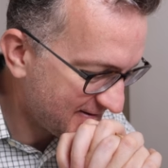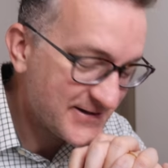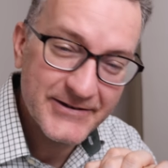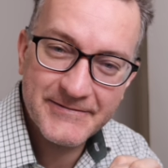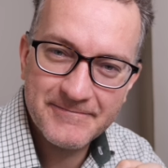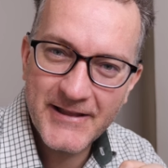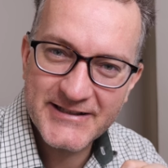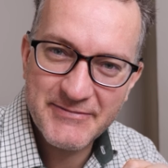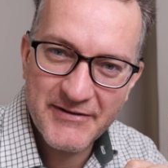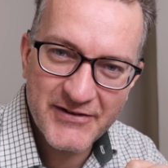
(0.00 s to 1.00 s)
So
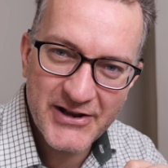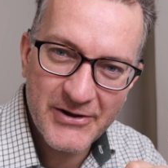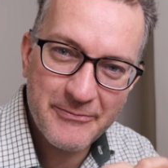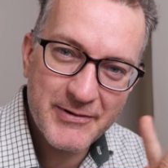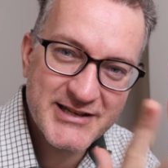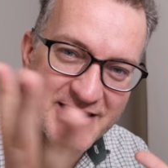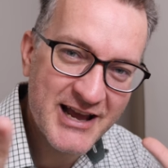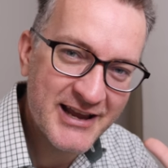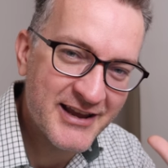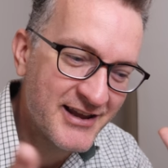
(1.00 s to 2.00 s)
that's my video. Please
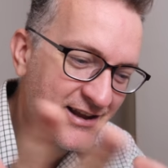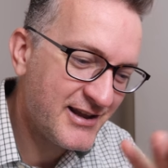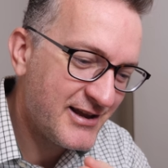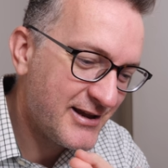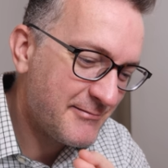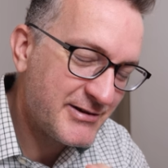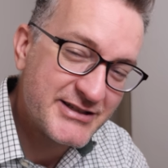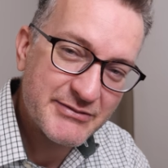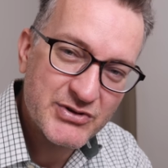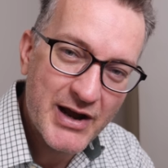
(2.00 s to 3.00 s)
like,
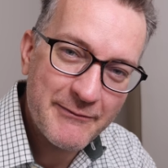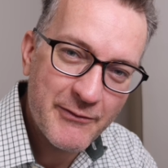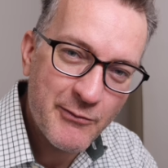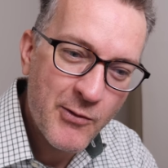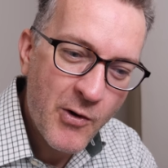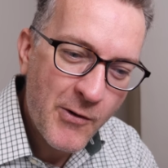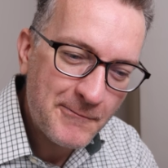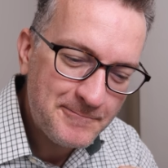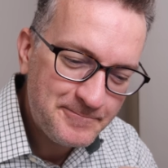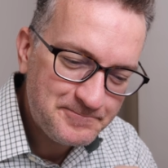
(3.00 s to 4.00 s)
please subscribe for more.